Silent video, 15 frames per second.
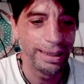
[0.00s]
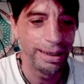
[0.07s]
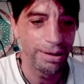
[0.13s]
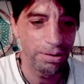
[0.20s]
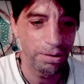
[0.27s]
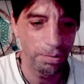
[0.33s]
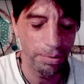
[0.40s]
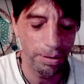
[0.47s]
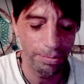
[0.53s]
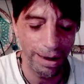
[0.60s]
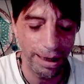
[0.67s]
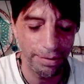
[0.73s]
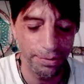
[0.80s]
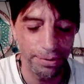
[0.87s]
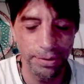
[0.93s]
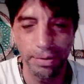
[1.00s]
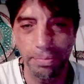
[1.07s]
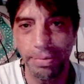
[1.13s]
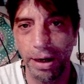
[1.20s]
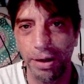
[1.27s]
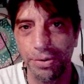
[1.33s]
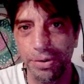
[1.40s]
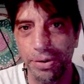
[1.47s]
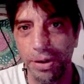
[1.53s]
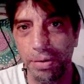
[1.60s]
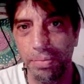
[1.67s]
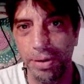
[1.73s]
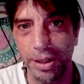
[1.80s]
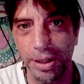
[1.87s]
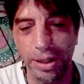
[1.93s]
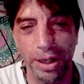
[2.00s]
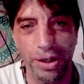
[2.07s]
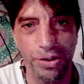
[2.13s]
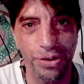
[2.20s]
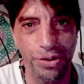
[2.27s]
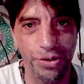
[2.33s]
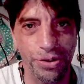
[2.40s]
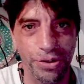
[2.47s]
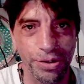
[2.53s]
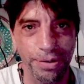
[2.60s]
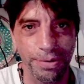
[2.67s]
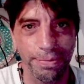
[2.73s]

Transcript: So be mindful about communications,